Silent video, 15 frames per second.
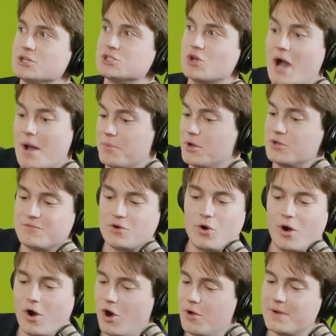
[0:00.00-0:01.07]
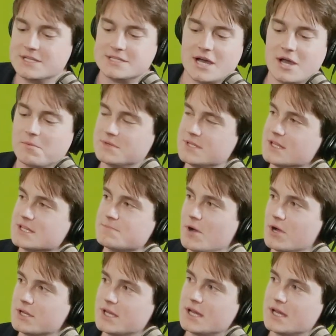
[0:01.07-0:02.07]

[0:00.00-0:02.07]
So I'm going to devote all my time to this podcast.